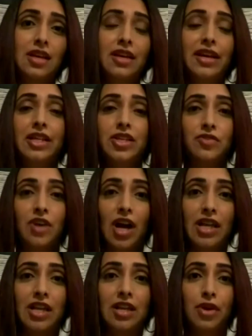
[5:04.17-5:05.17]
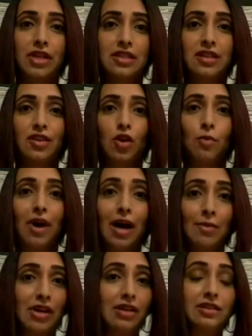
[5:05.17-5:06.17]
He derided President
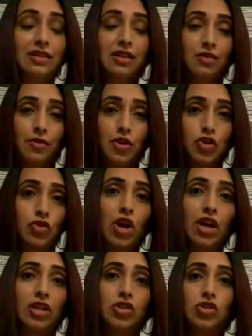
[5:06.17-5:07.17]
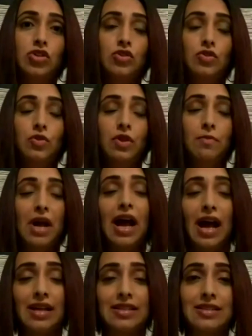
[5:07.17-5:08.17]
Obama for trying to
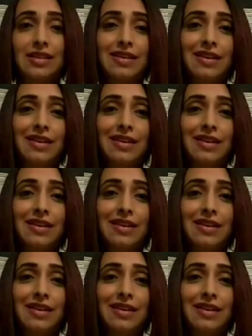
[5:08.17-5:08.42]
pass